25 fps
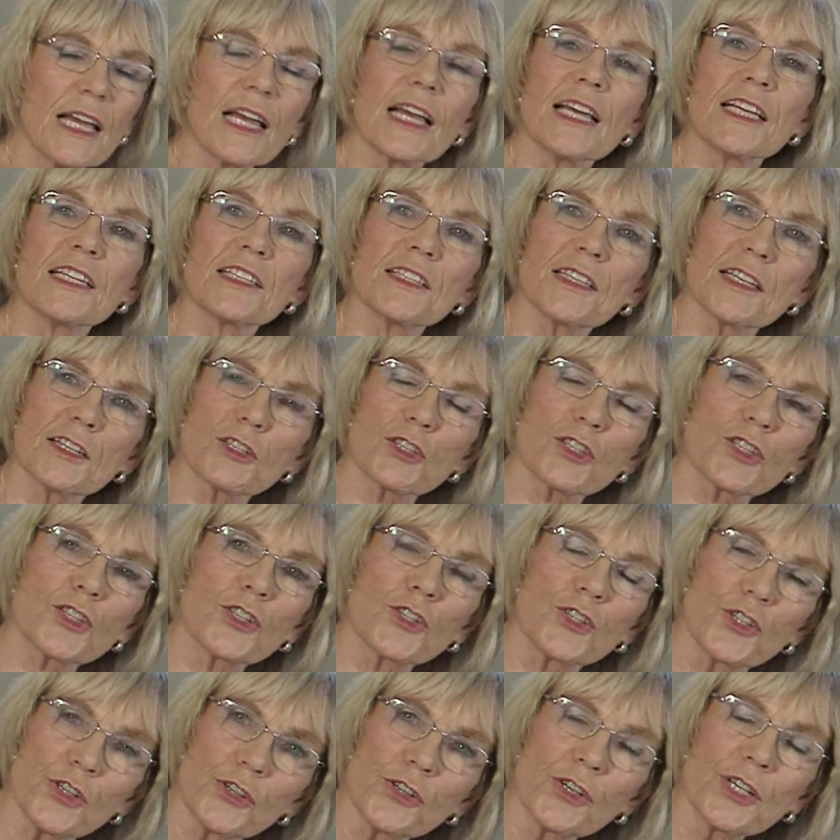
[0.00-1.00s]
is that
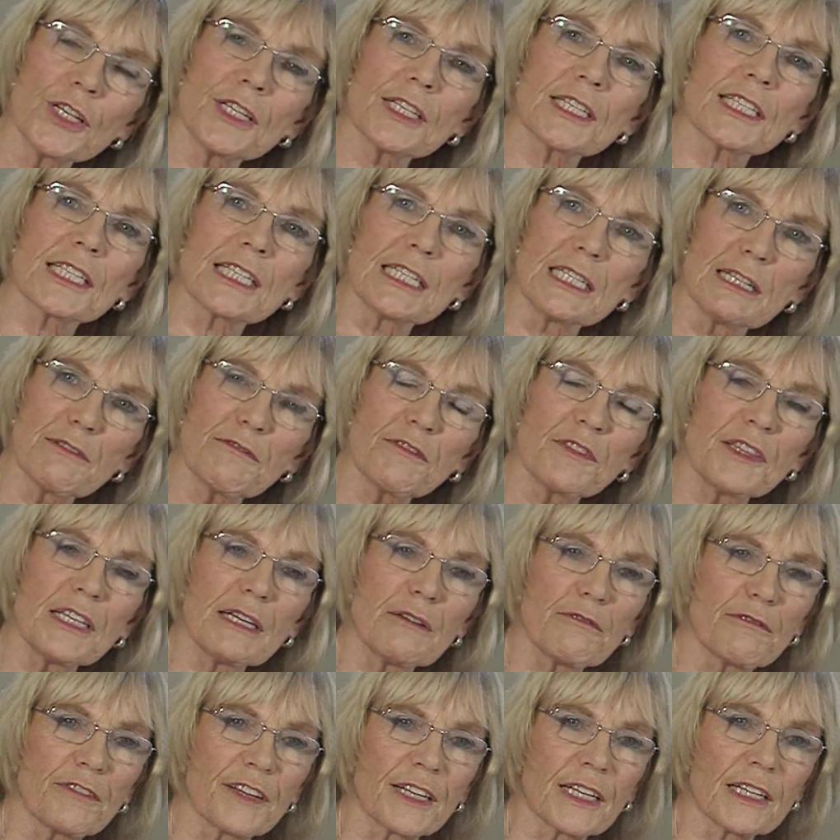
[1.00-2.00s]
students lift their
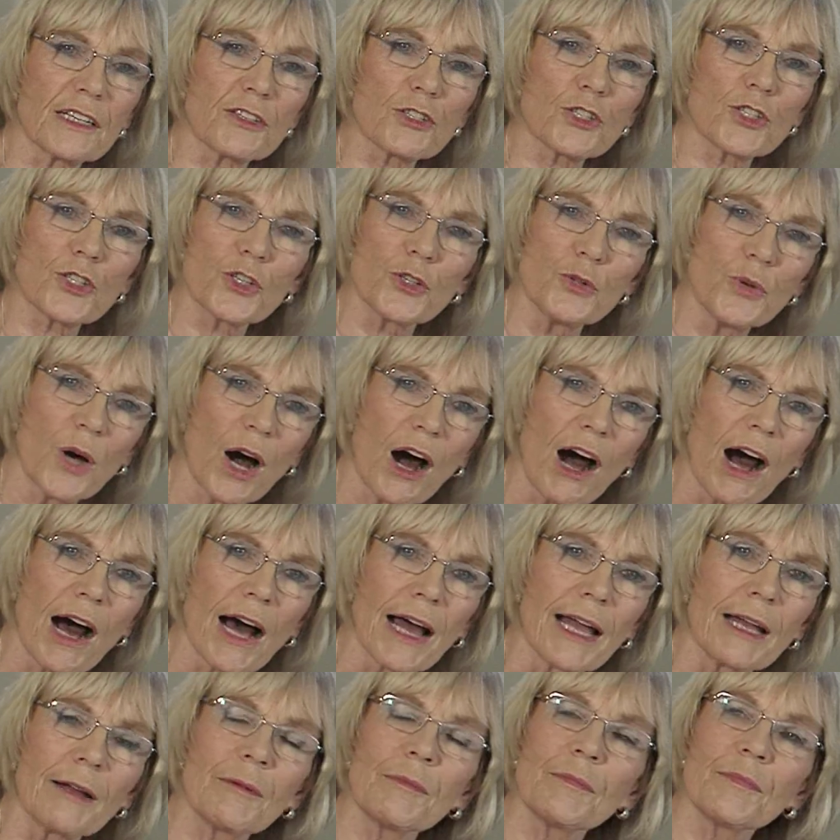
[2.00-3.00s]
fingers too
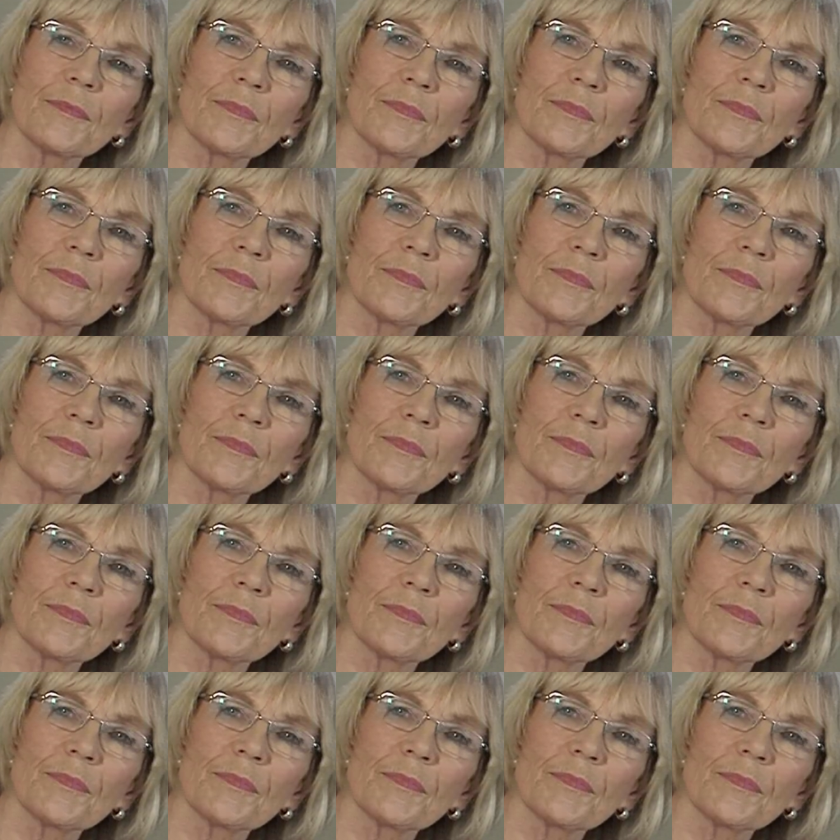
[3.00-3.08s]
high.